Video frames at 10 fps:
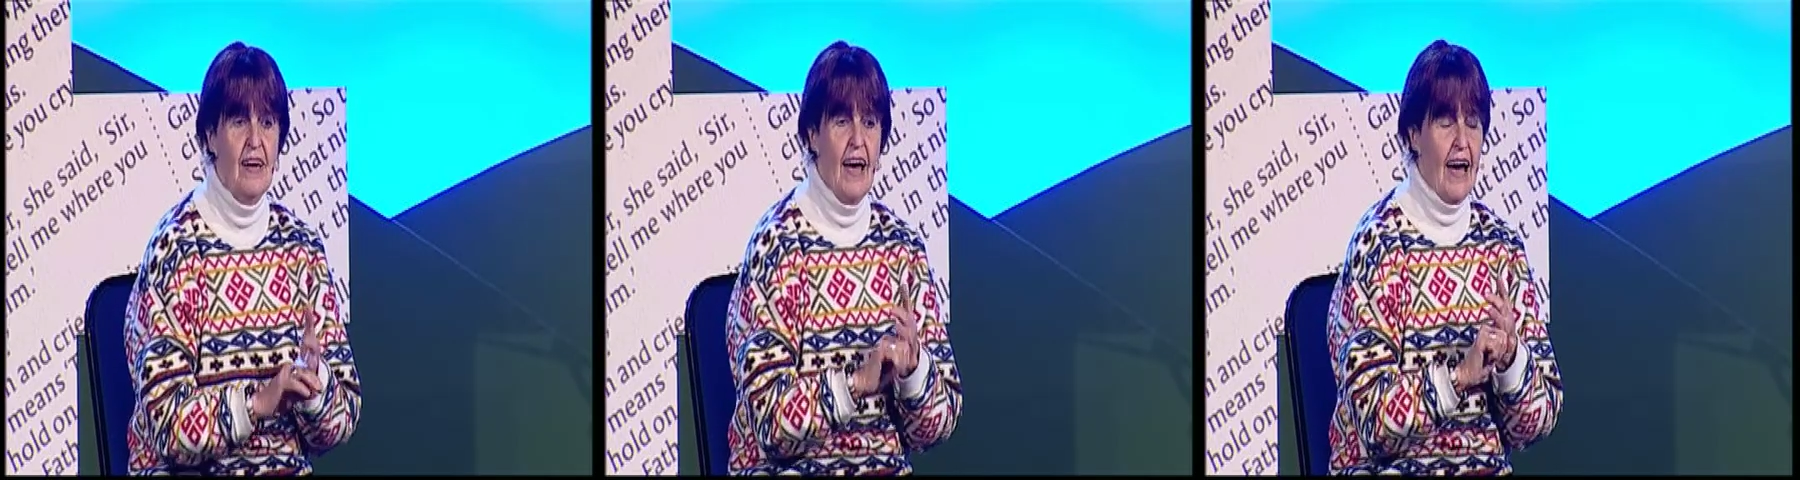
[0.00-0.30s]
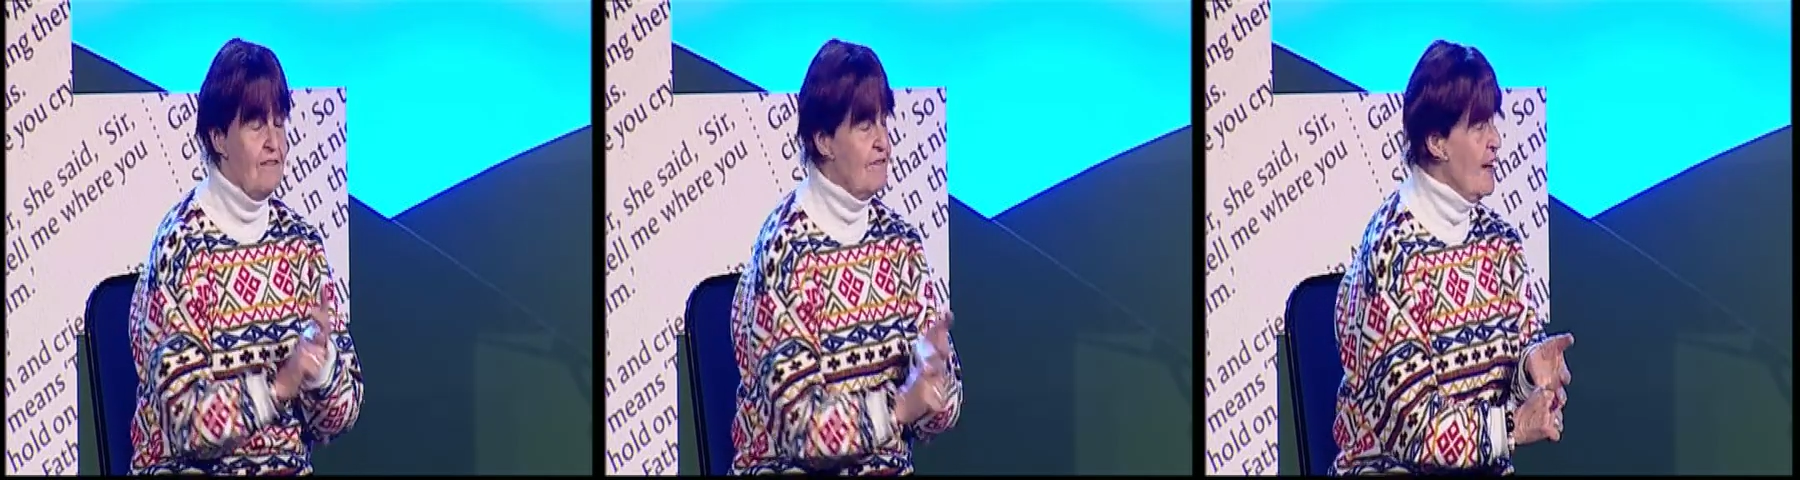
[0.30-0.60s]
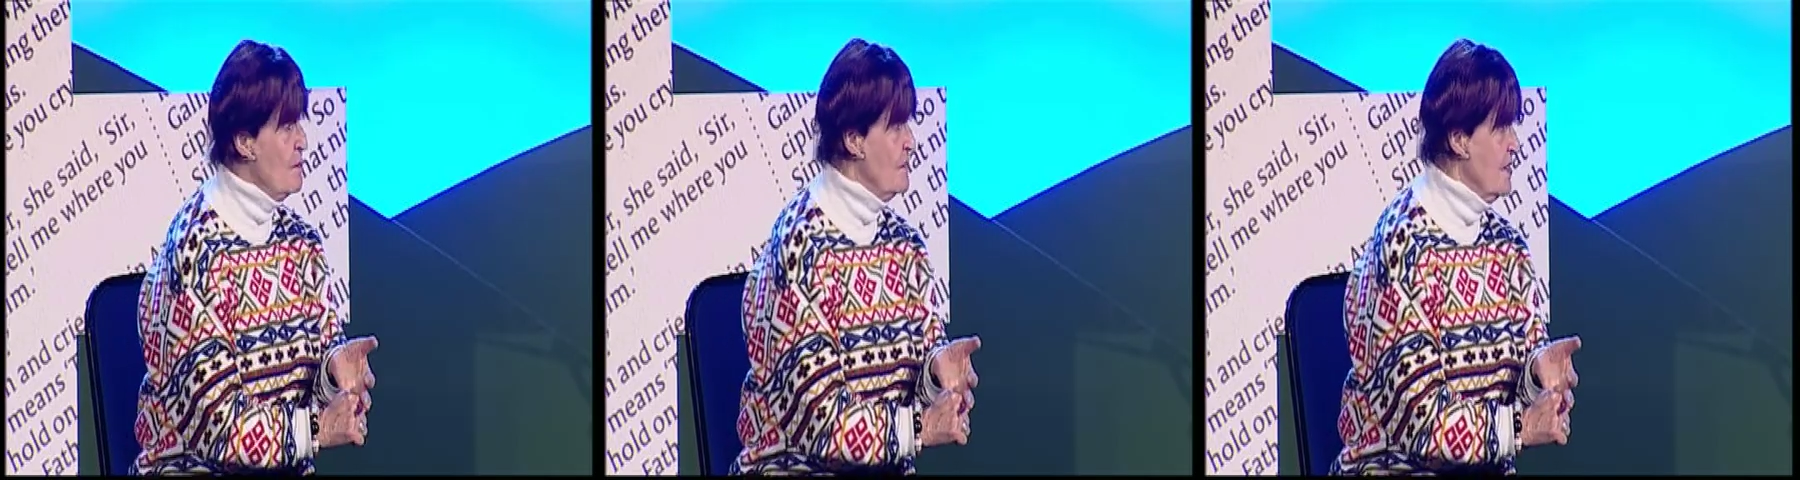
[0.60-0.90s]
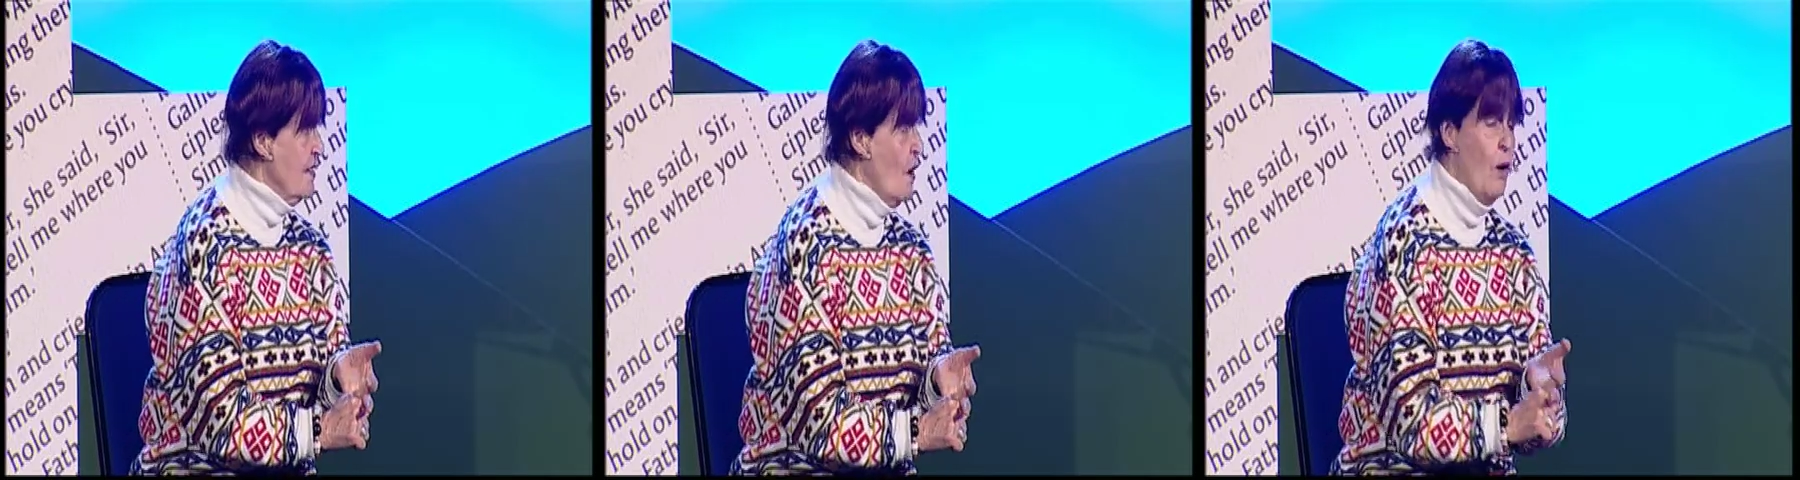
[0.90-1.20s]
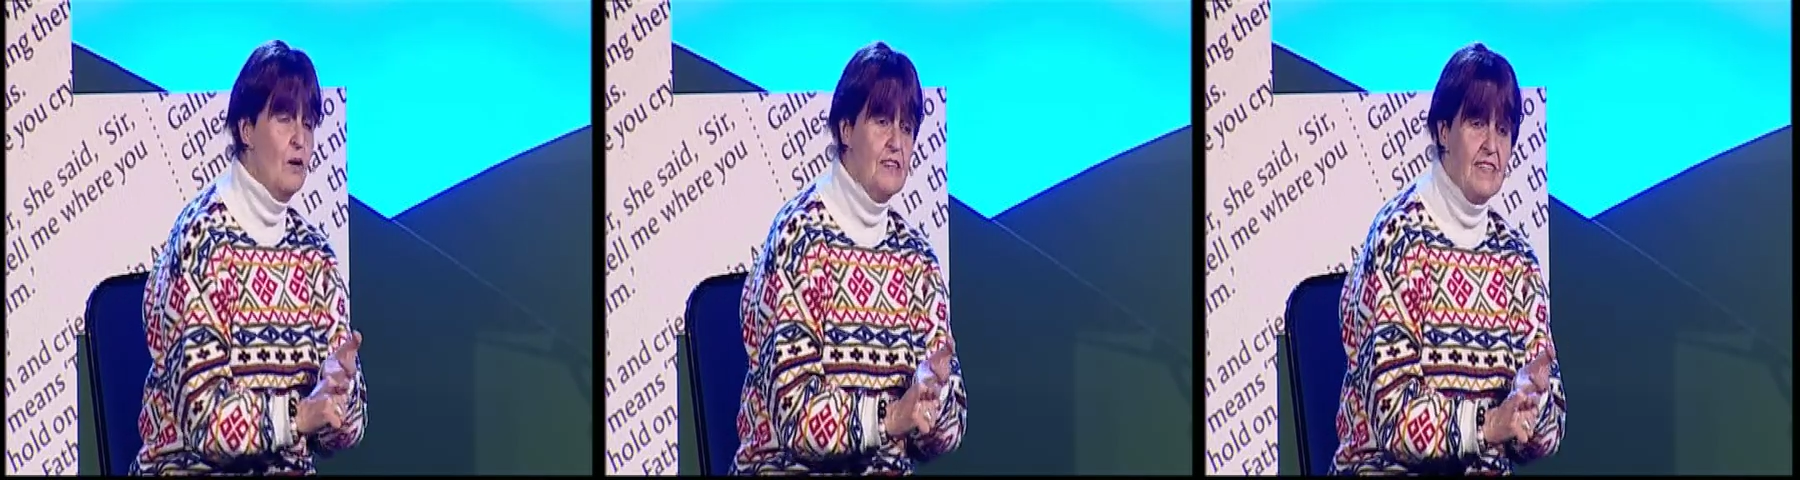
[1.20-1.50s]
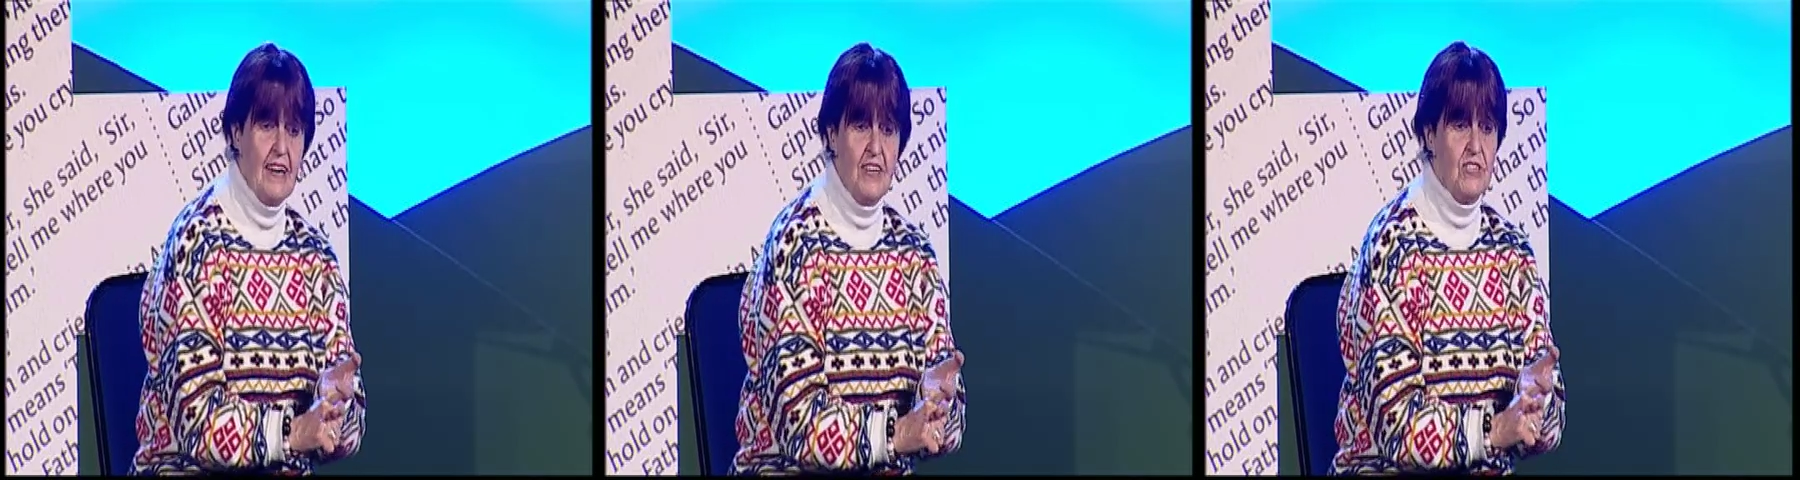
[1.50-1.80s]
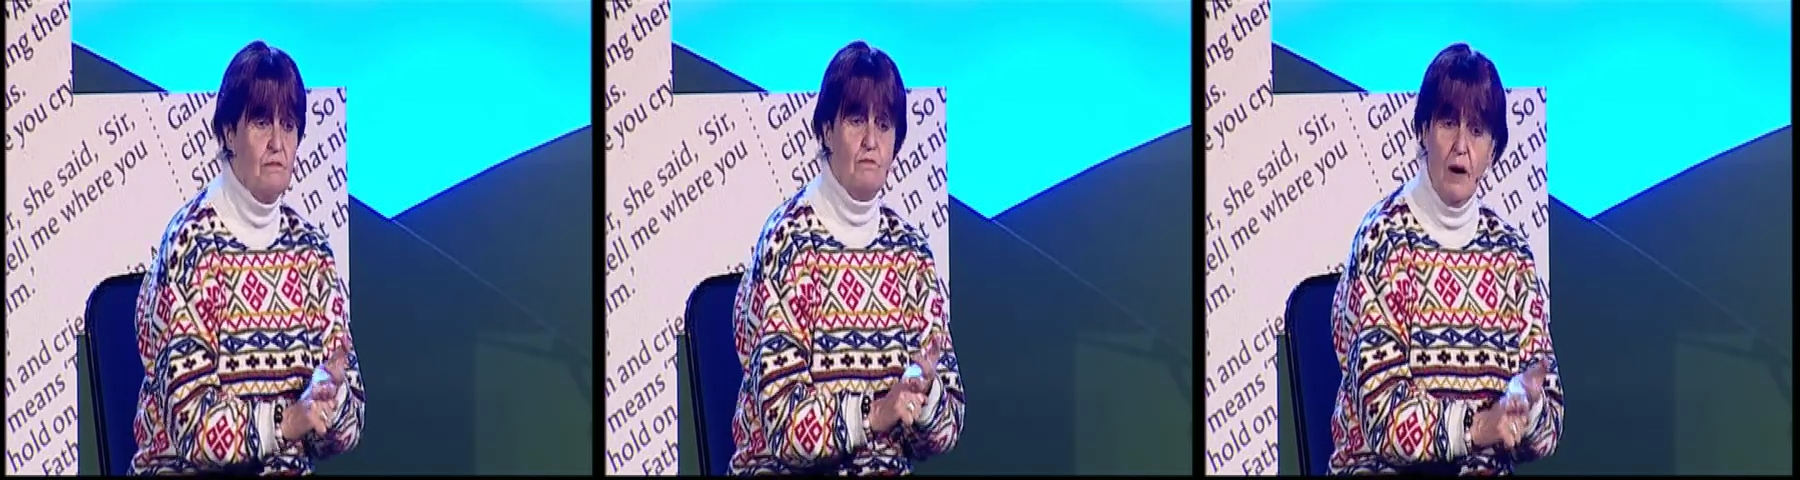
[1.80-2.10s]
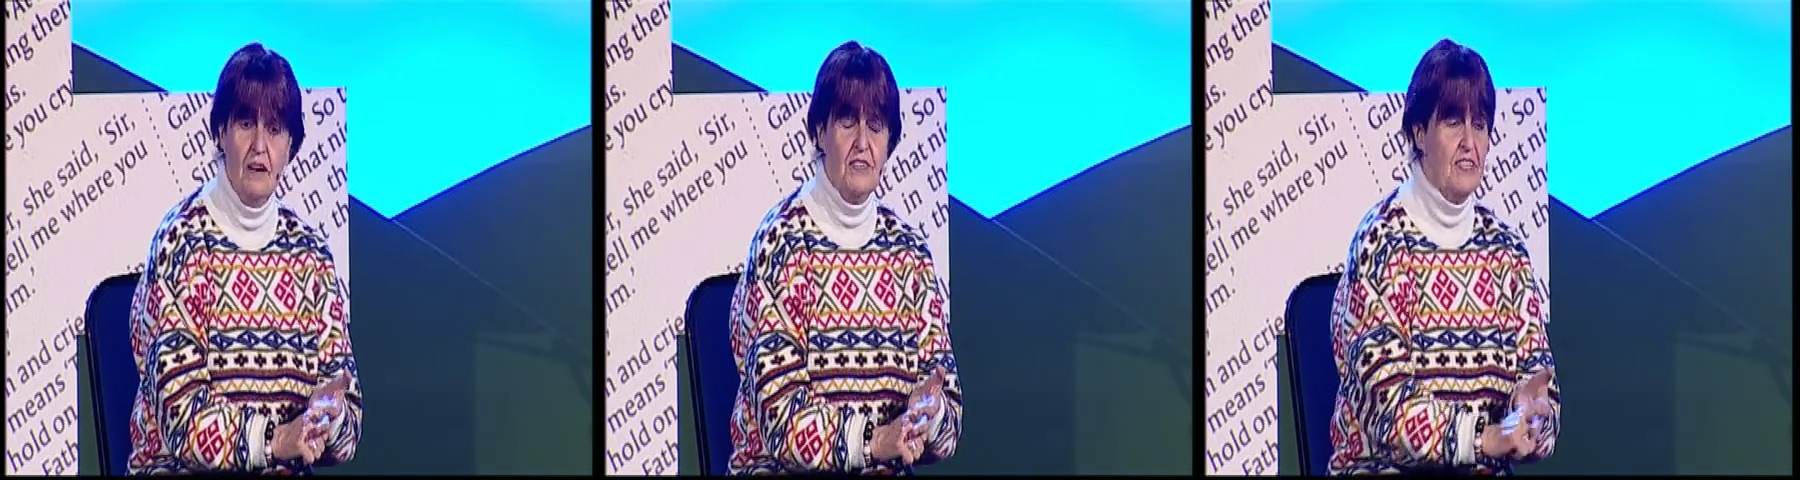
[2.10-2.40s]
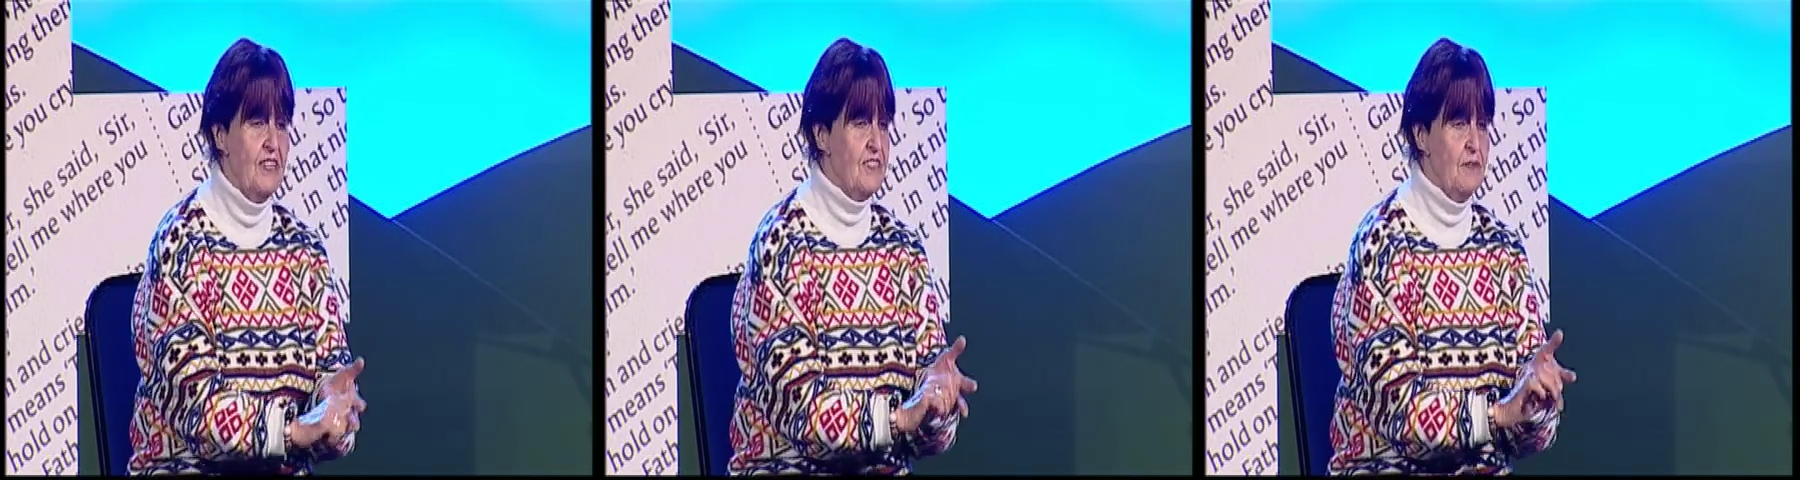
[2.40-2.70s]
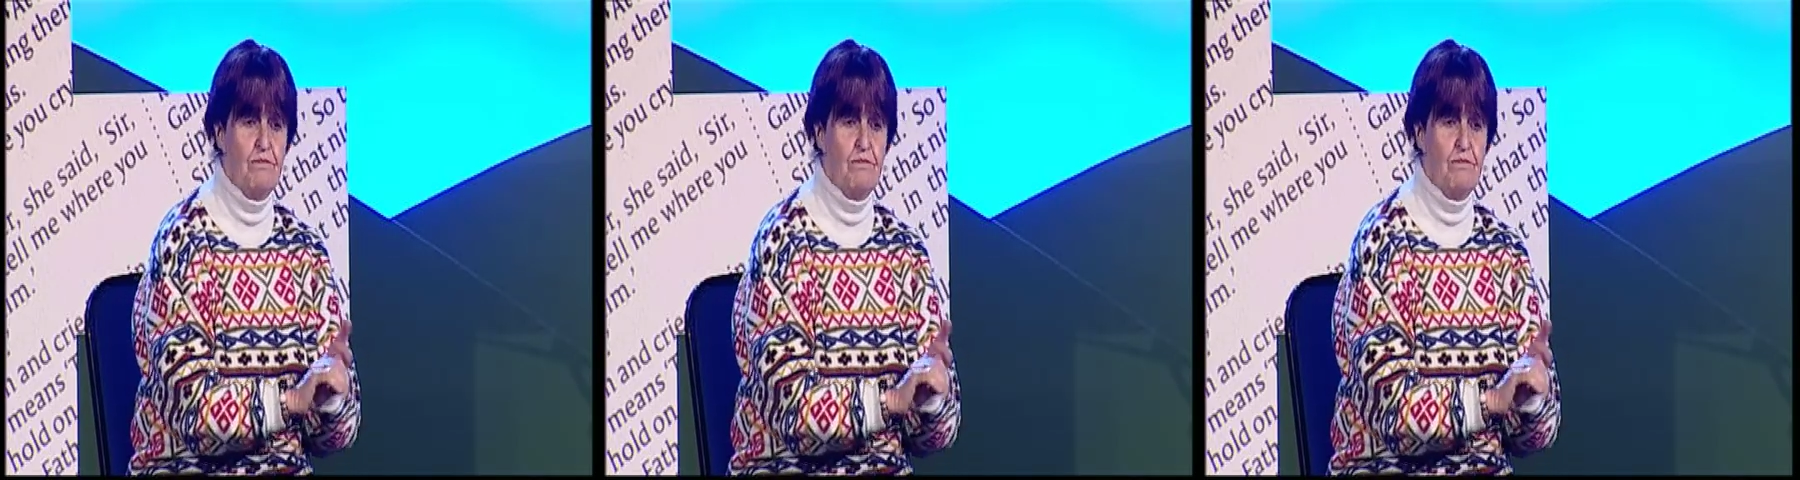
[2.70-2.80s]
and family holidays and parties and